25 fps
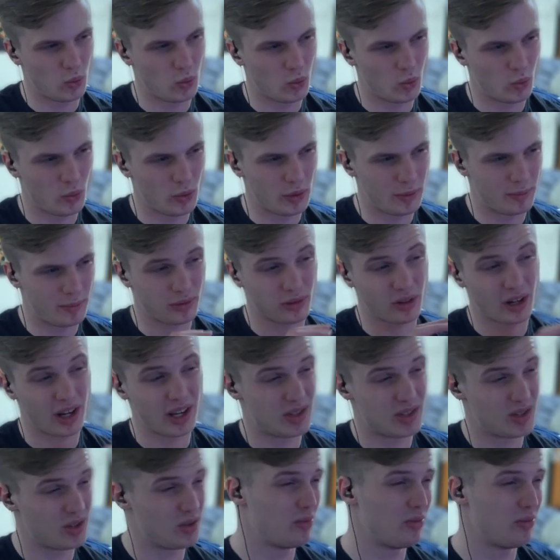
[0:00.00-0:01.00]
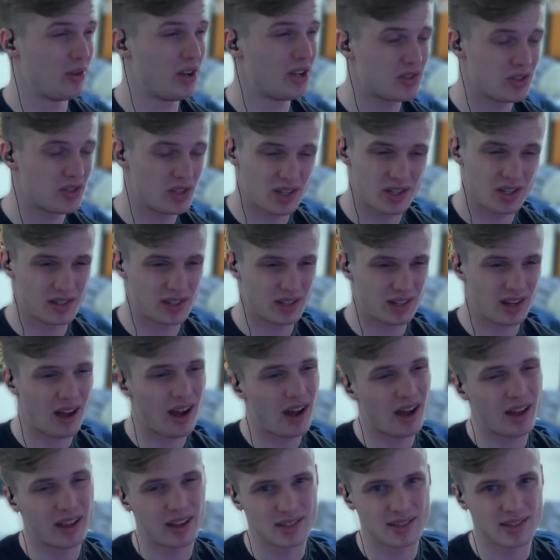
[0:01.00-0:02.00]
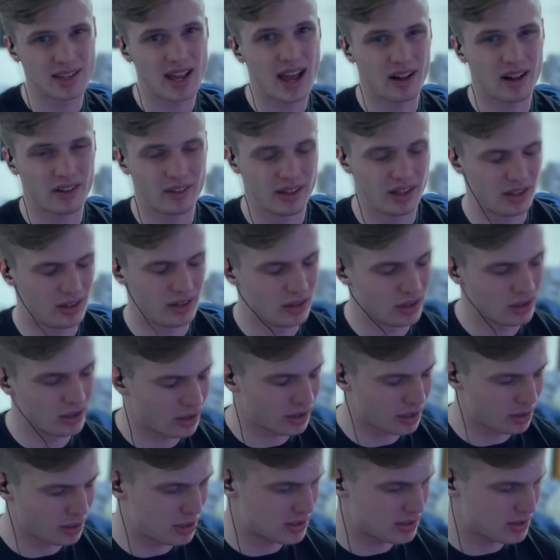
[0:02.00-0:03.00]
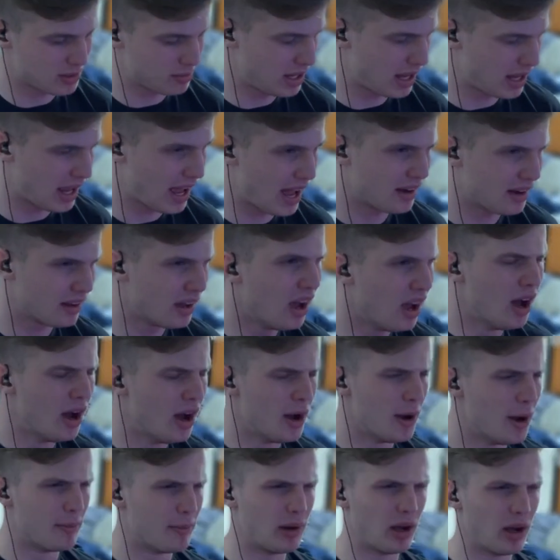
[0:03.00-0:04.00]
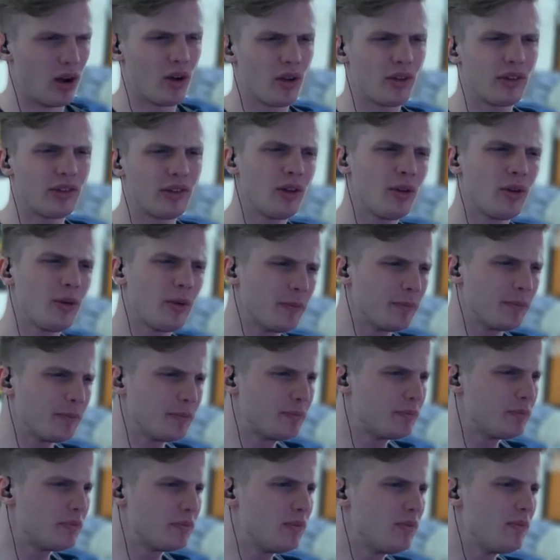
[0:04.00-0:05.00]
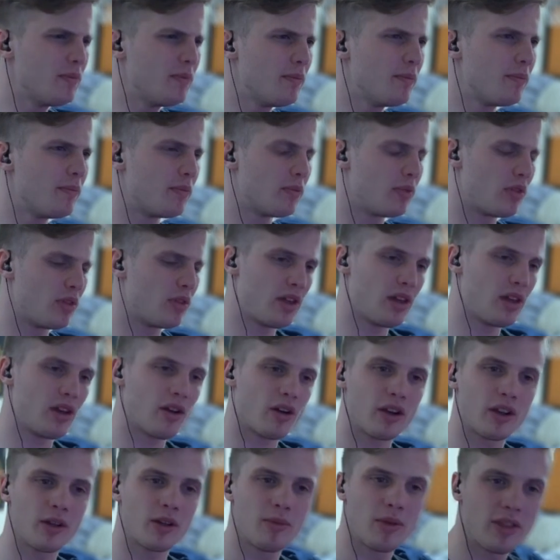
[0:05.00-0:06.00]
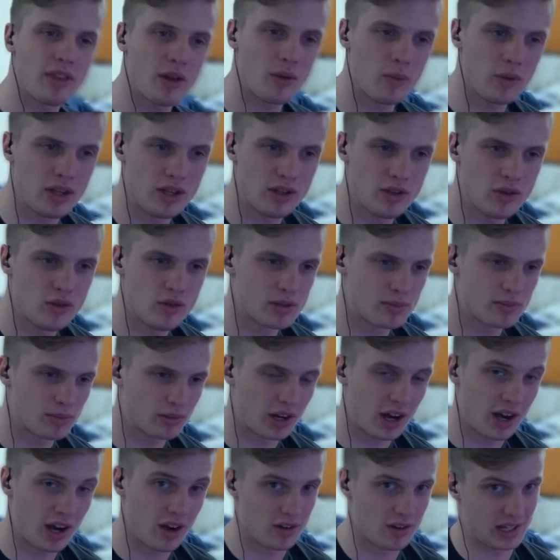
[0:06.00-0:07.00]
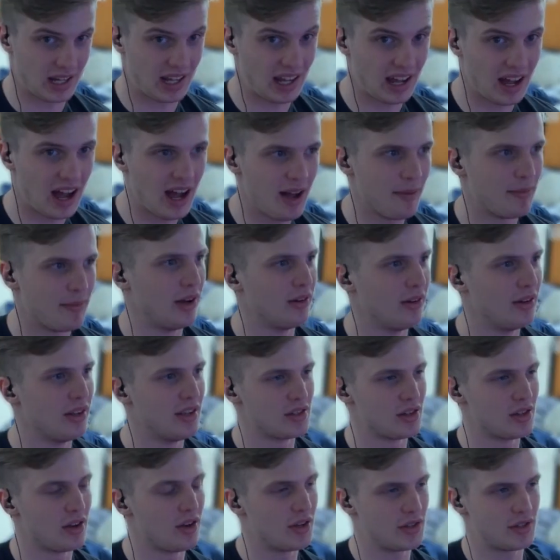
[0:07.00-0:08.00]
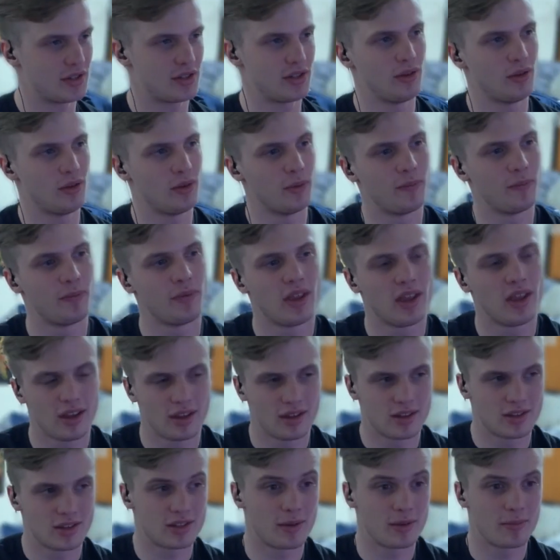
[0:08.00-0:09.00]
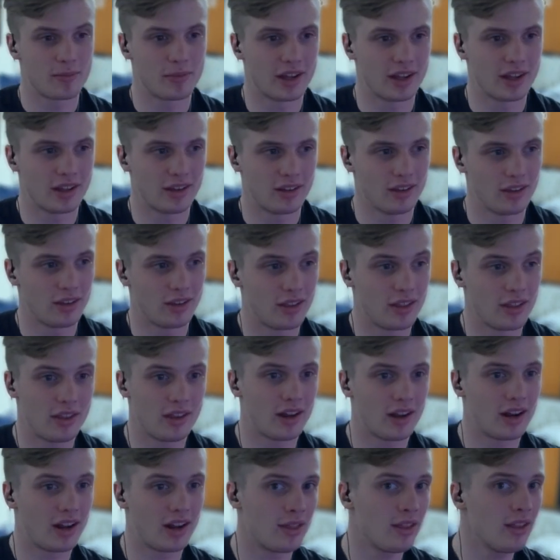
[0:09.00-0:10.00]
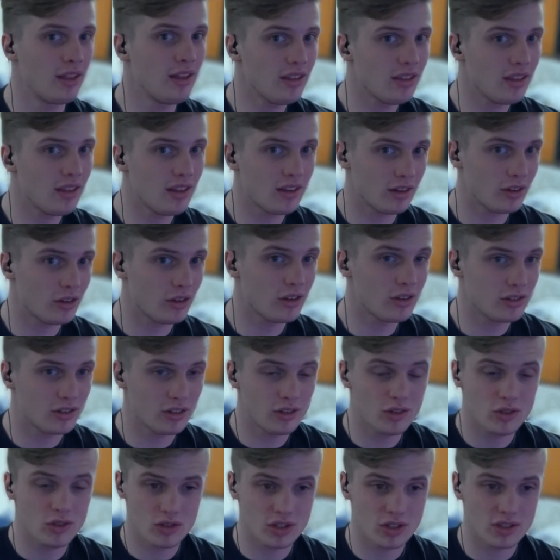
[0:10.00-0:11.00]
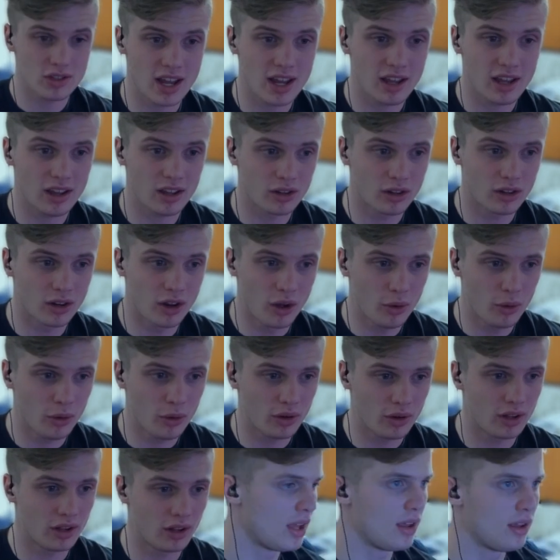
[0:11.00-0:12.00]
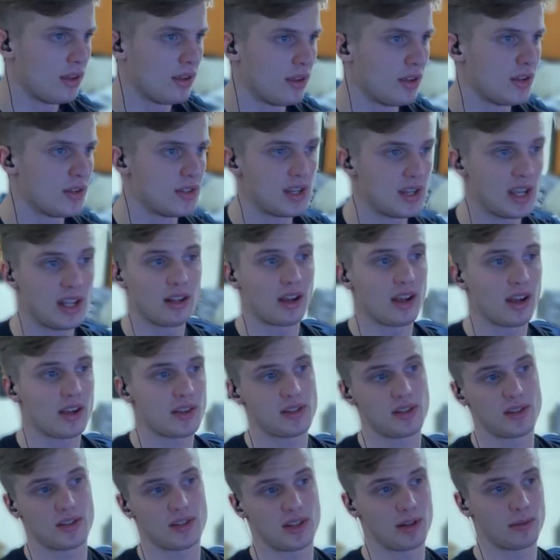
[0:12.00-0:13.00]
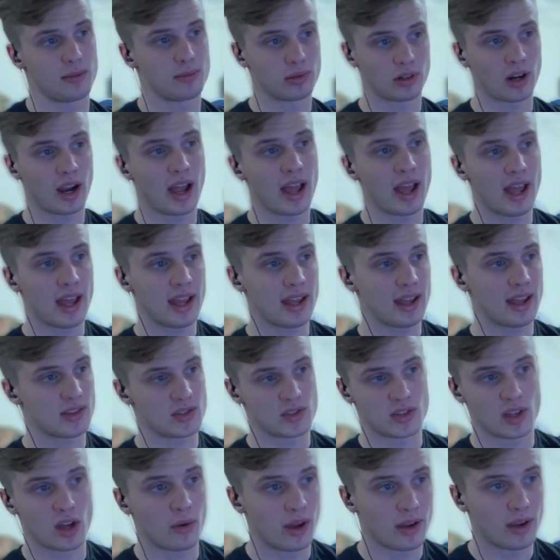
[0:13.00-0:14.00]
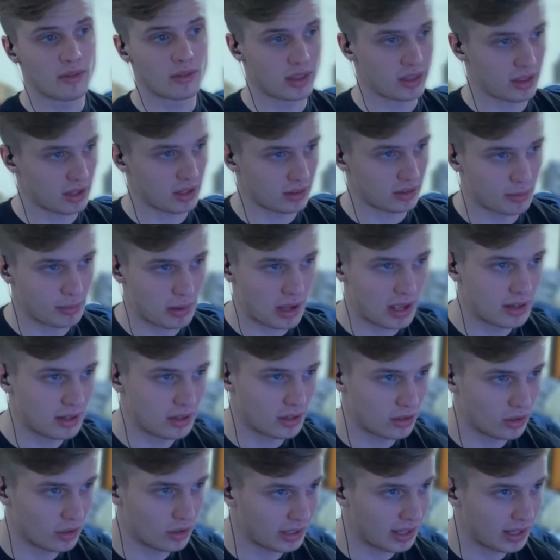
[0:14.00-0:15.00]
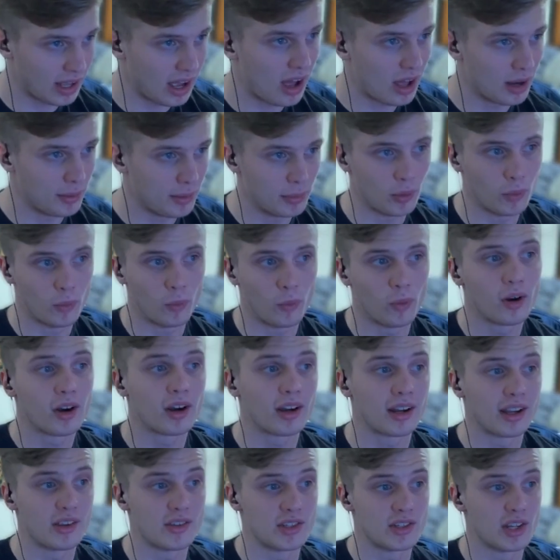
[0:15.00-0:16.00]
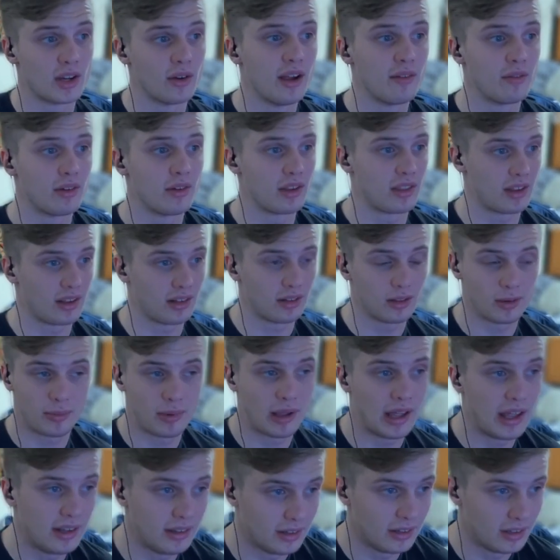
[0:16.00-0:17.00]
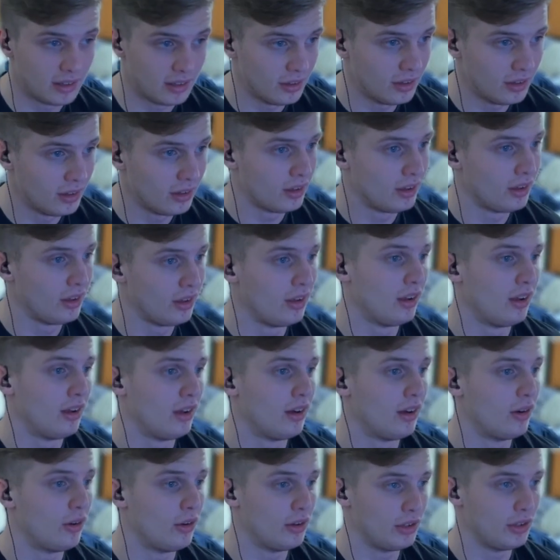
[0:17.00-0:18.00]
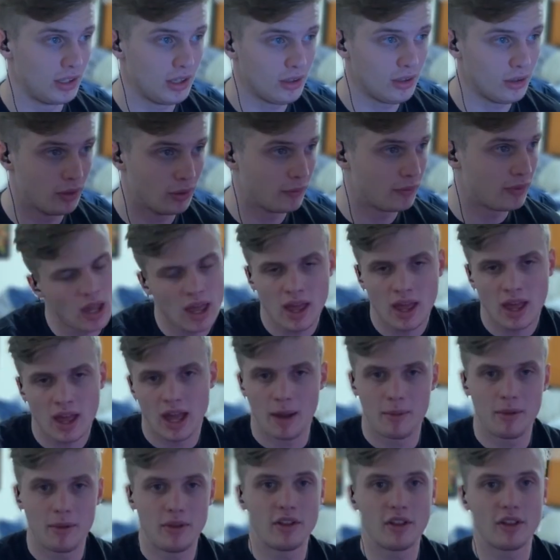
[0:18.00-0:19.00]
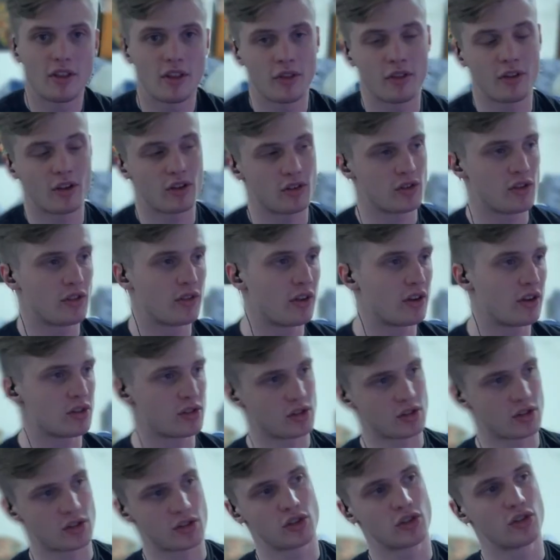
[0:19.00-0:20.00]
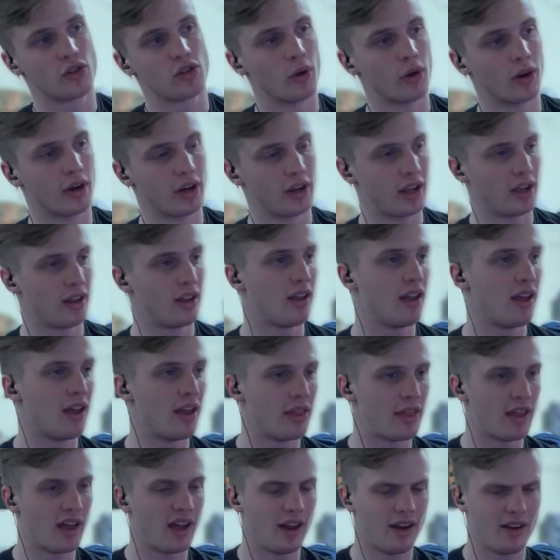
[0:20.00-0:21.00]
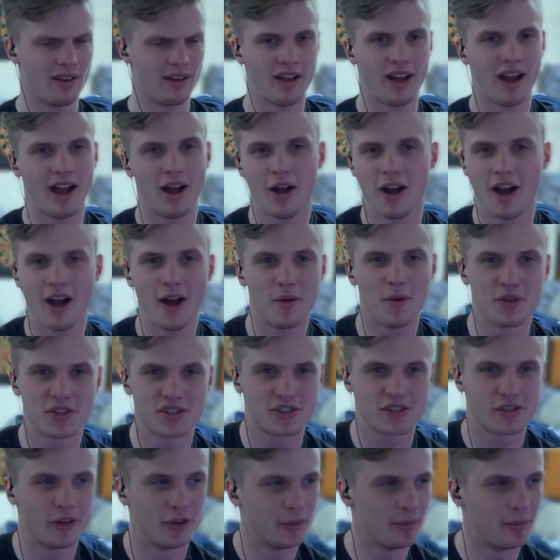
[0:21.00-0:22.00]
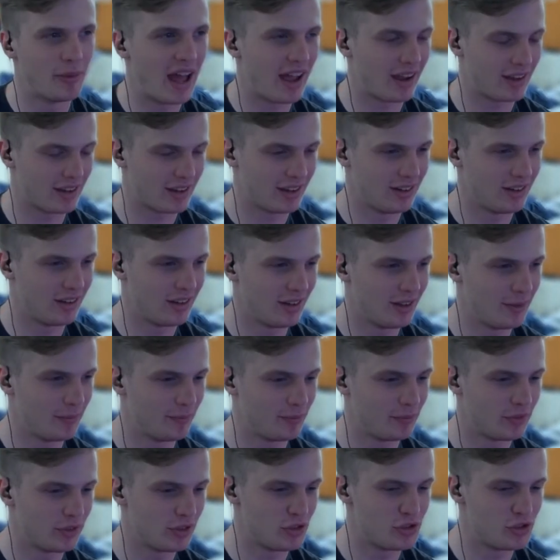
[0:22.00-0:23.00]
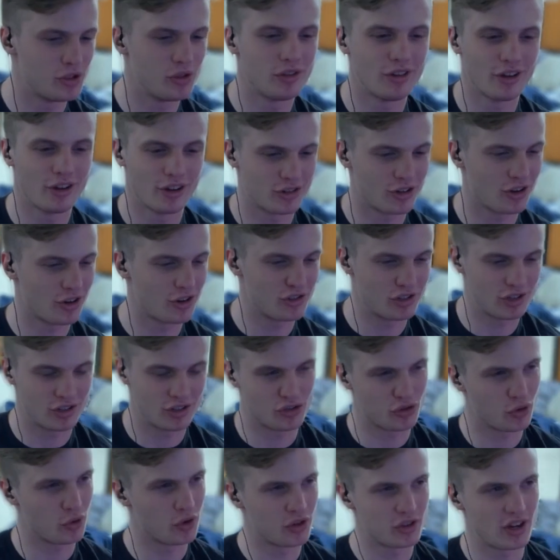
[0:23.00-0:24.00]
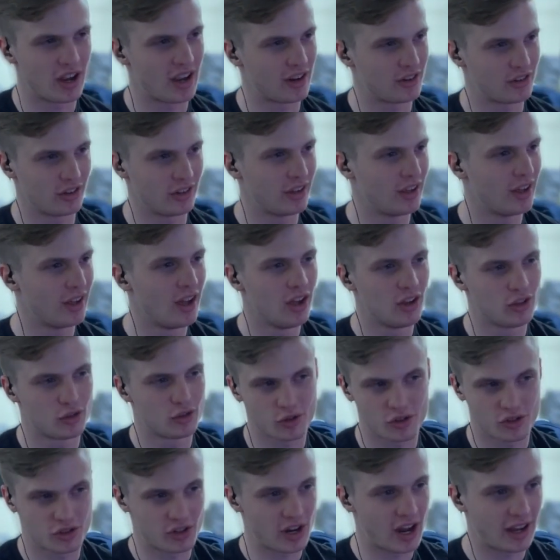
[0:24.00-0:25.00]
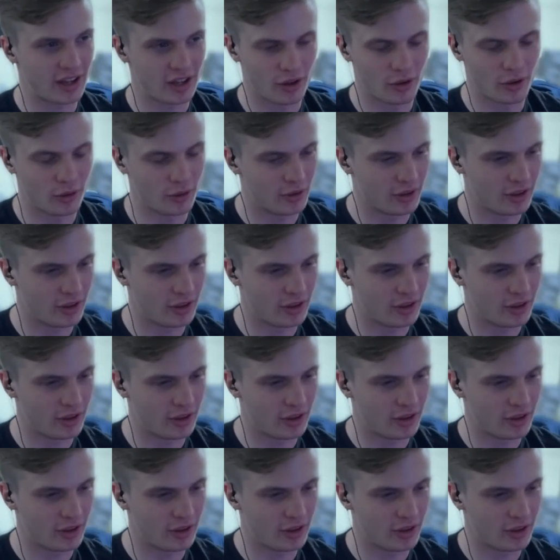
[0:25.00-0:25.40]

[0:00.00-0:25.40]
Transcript: we pray too much is not exactly a good argument to be had. But also, the argument that we use prayer as a cop-out is also something that I think that Christians should a note. St. Augustine said, pray as though everything depended on God, but work as though everything depended on you. I mean, there's a story that I was told back in junior church, and George Jenko